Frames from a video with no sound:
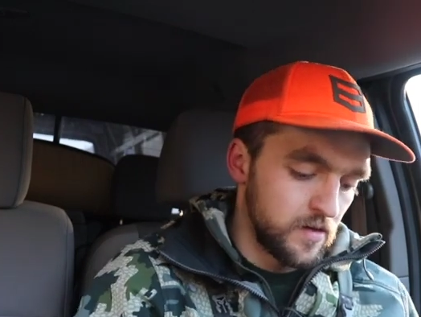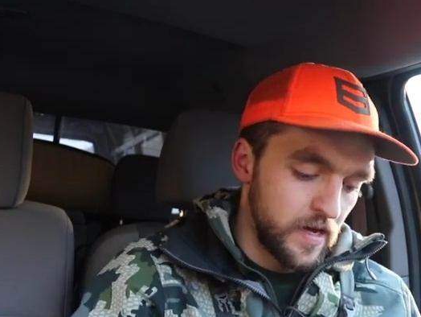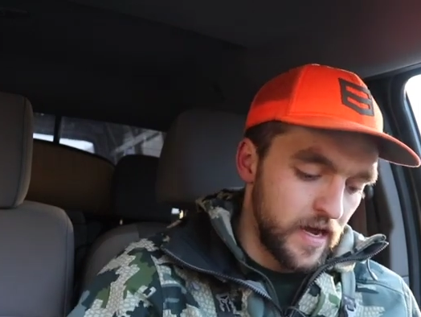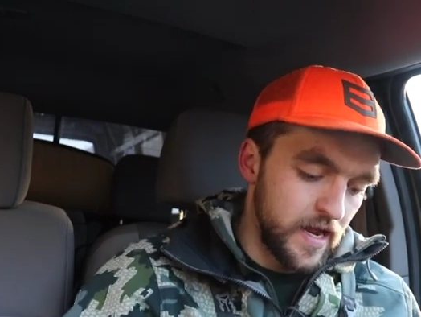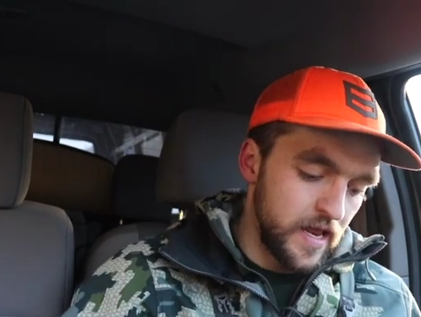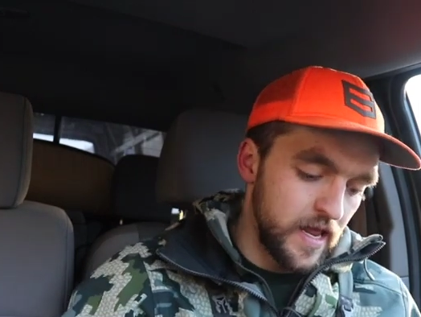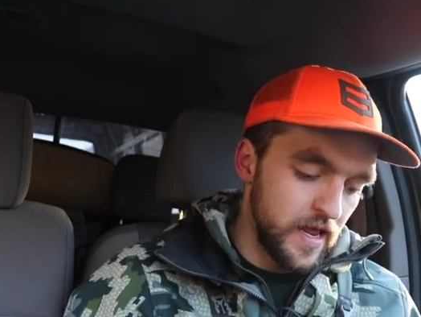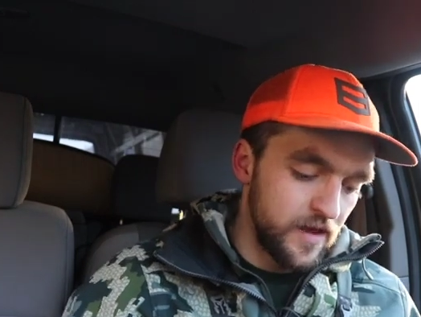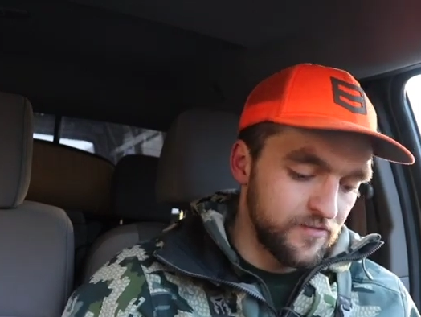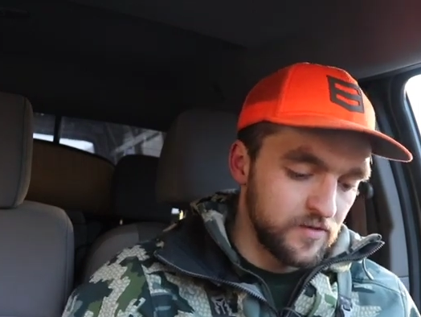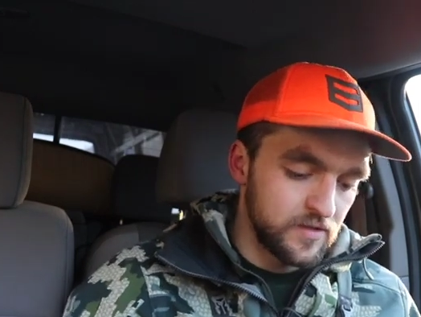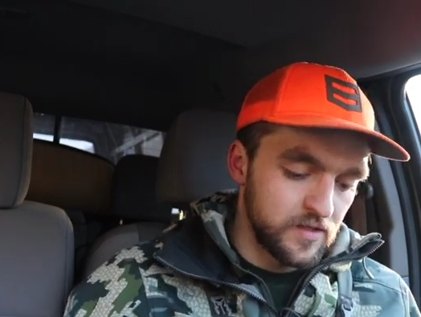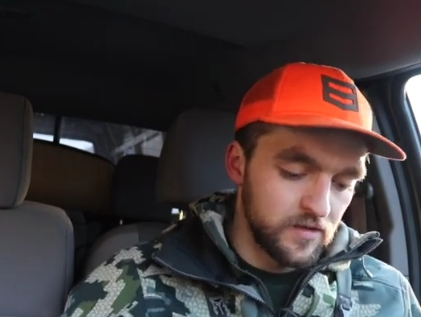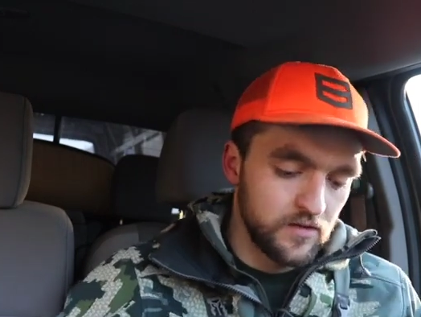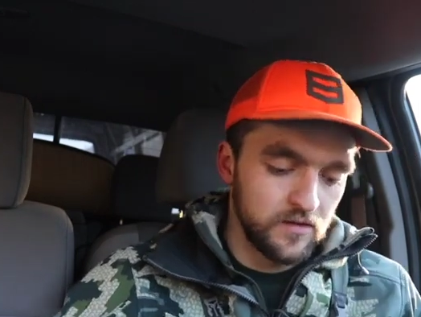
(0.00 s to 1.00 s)
I have
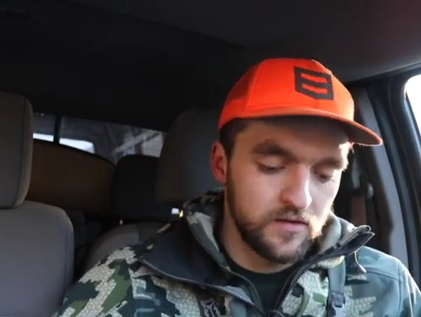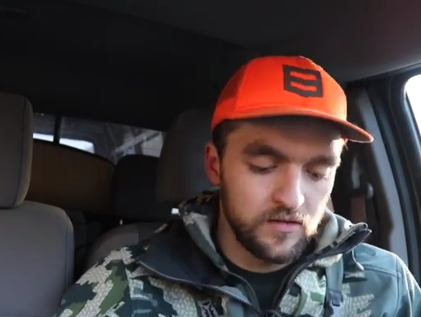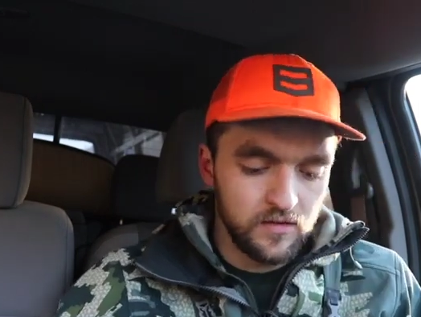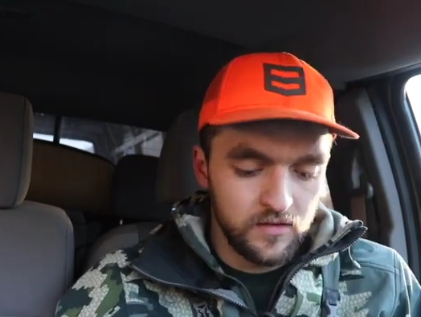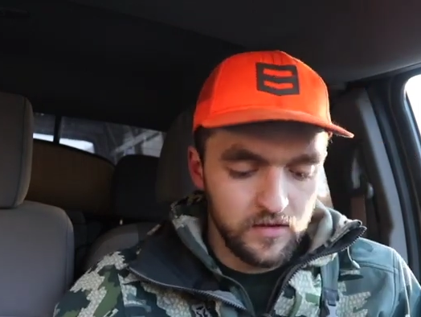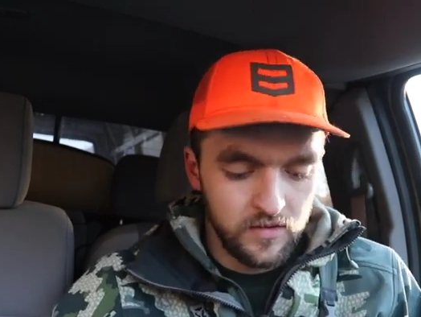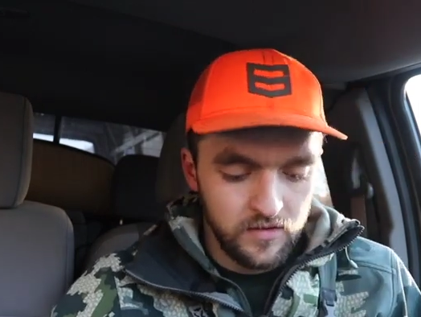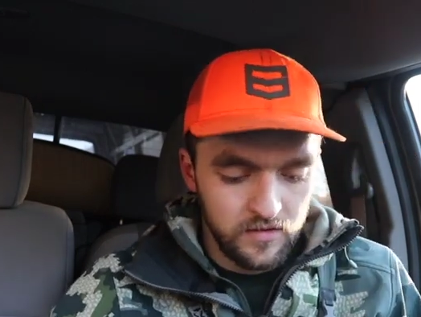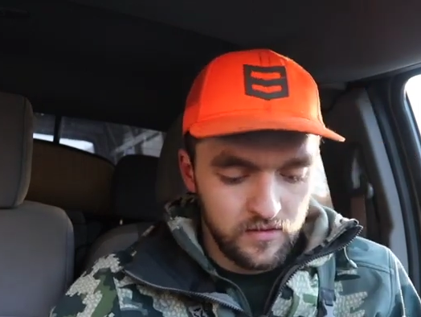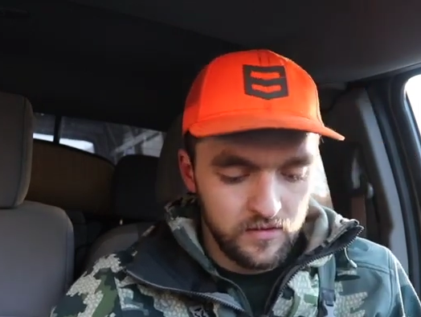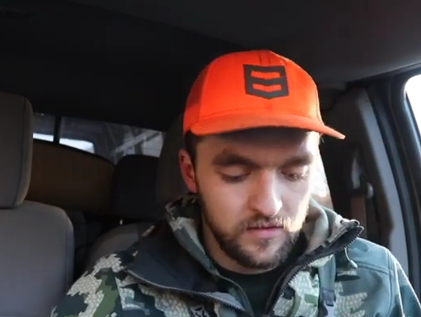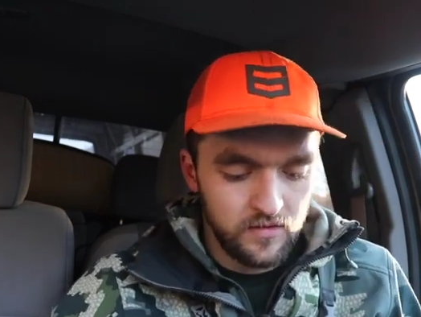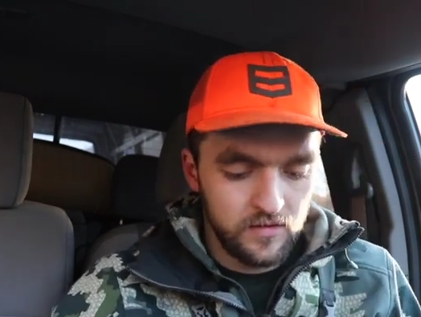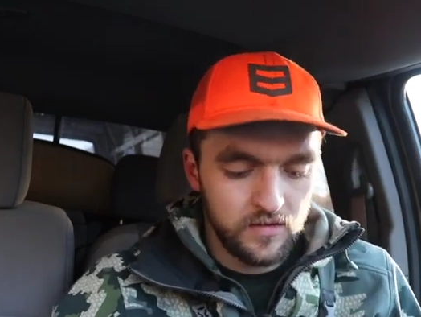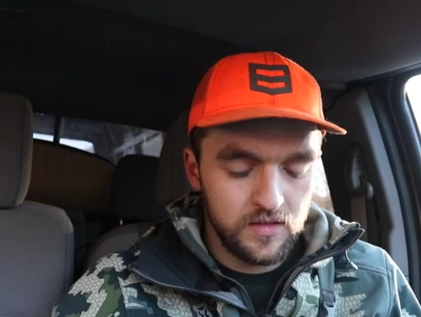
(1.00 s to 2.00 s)
until
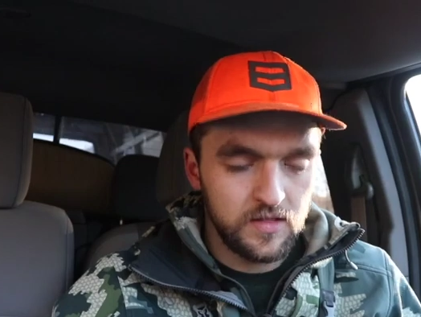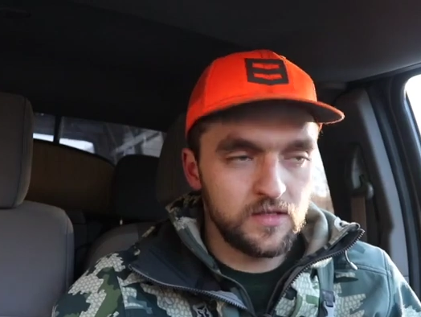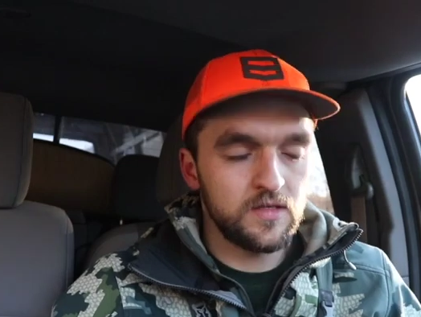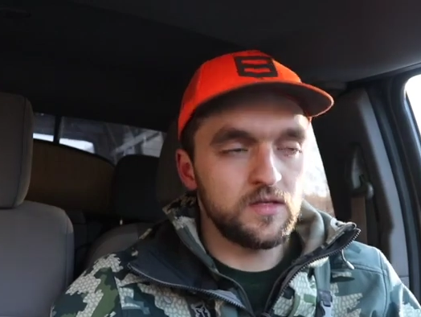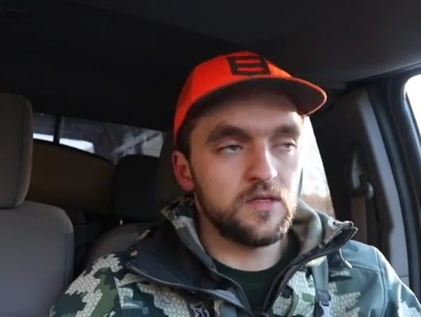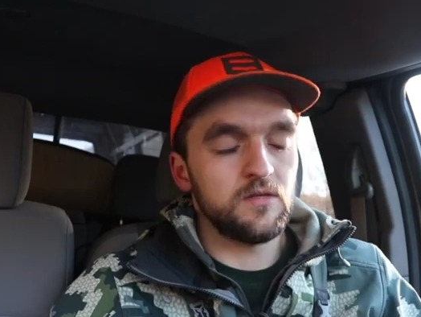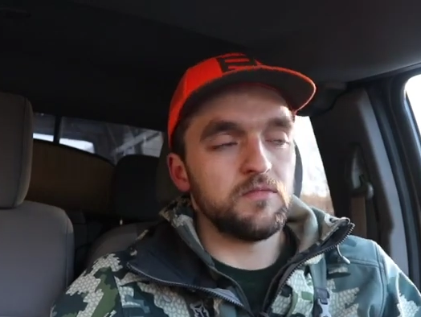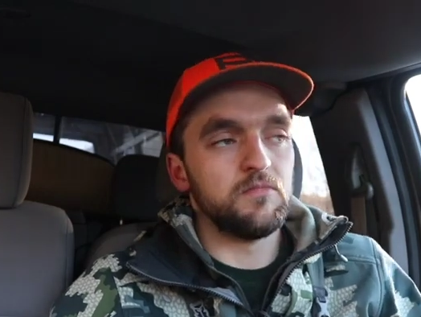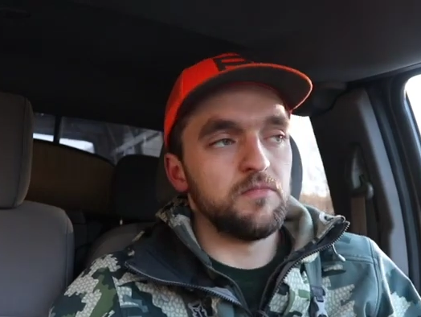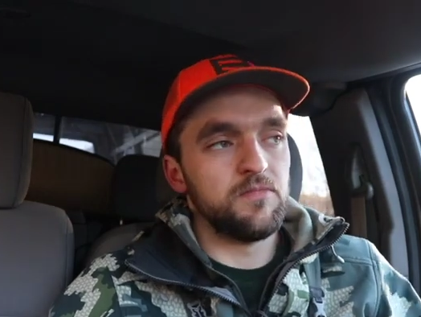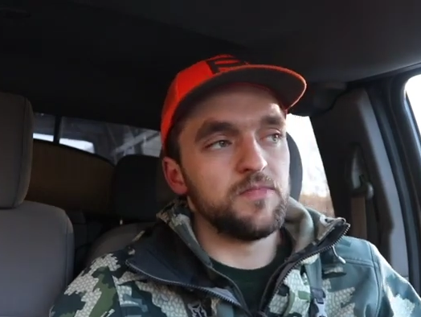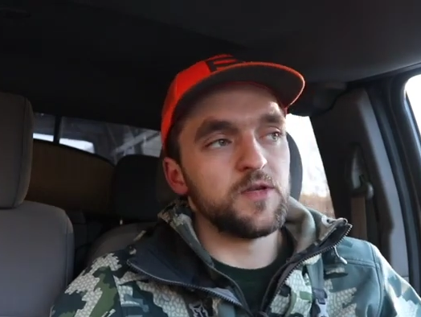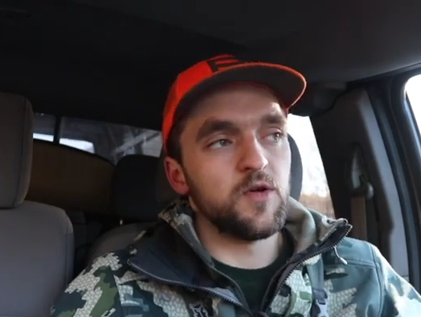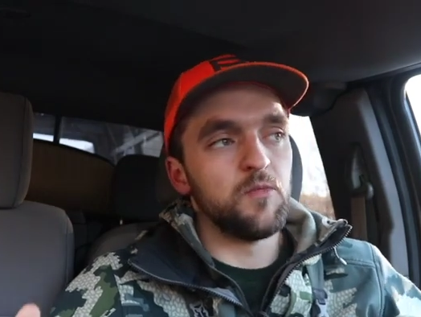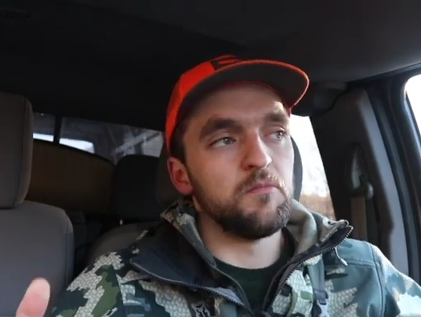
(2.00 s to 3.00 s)

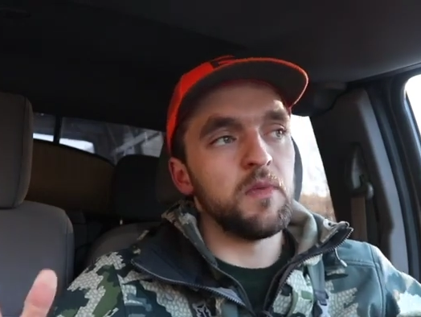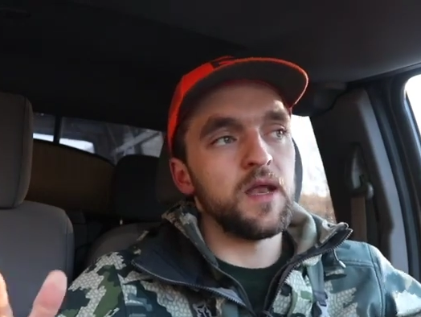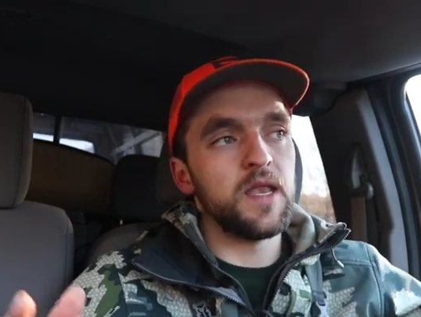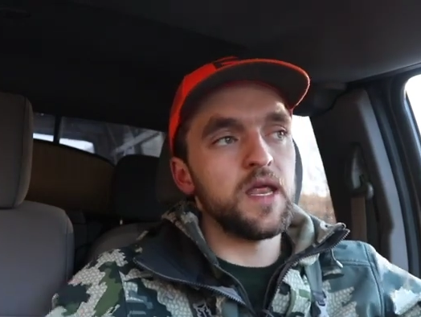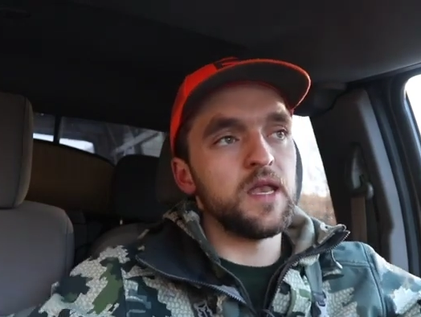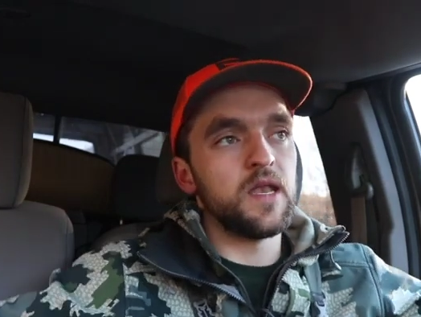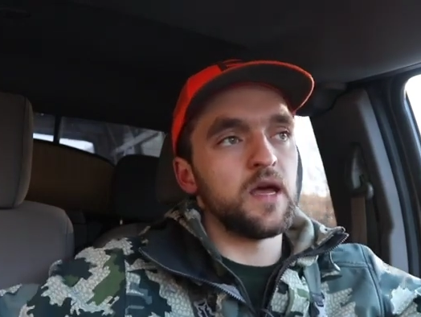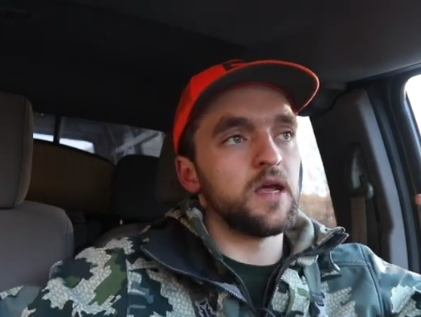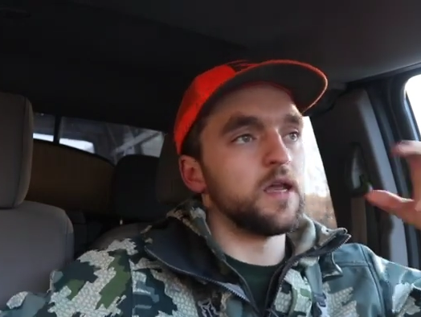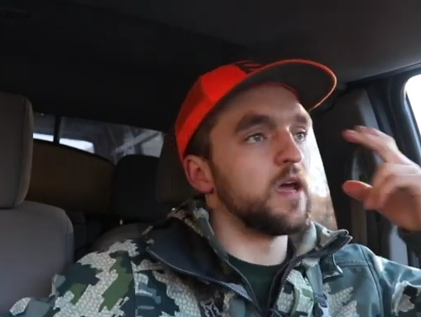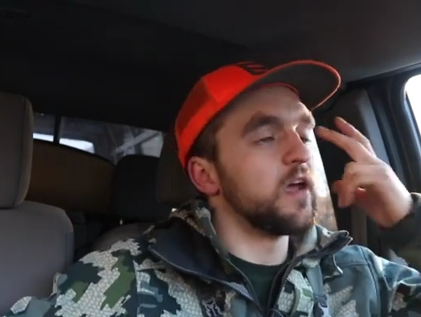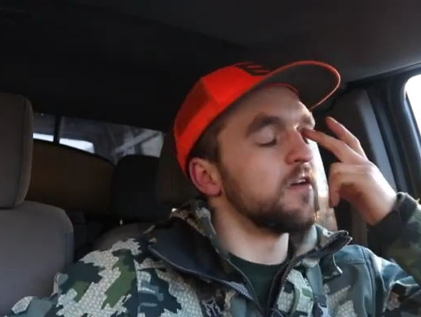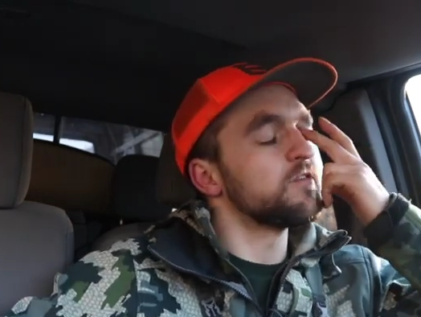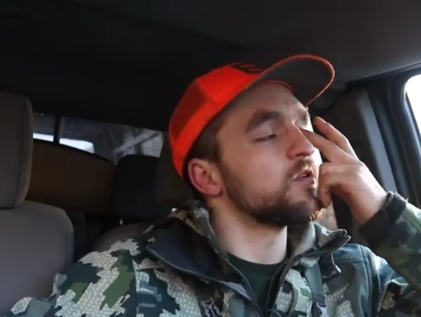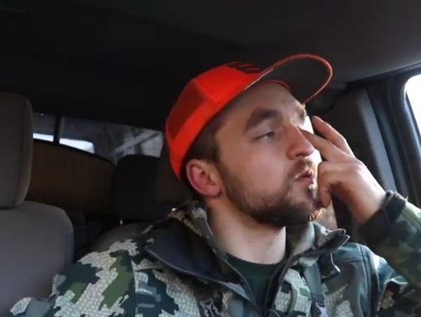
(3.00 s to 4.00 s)
so Monday night
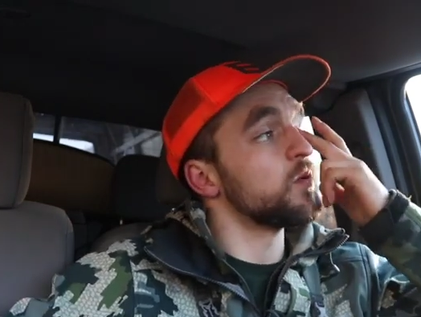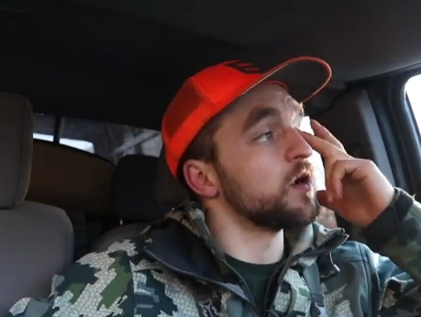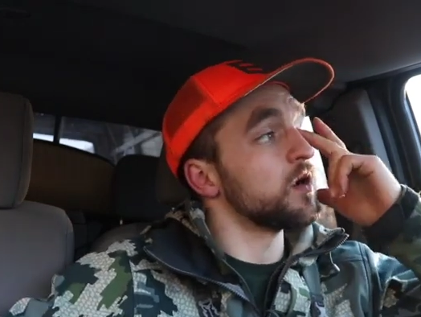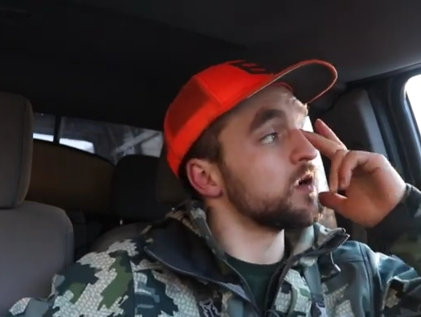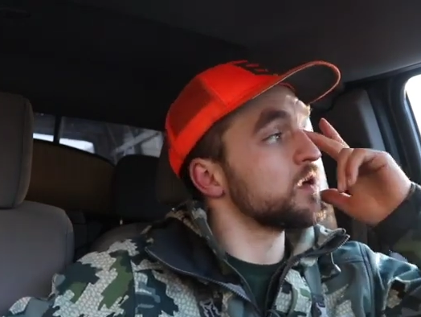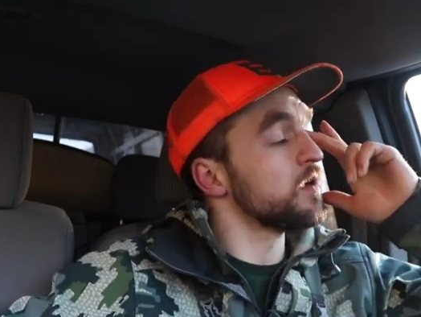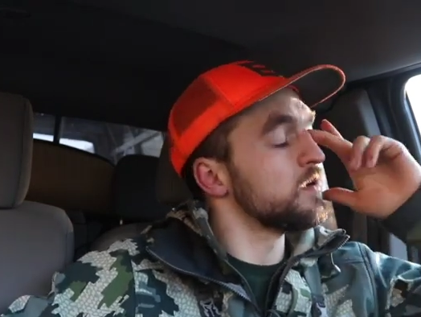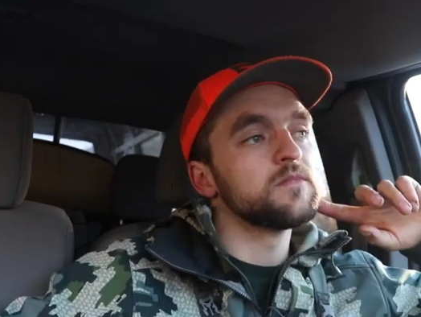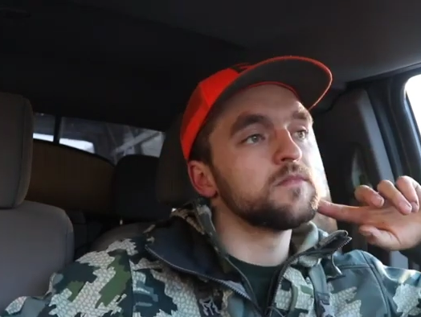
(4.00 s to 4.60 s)
I have to work.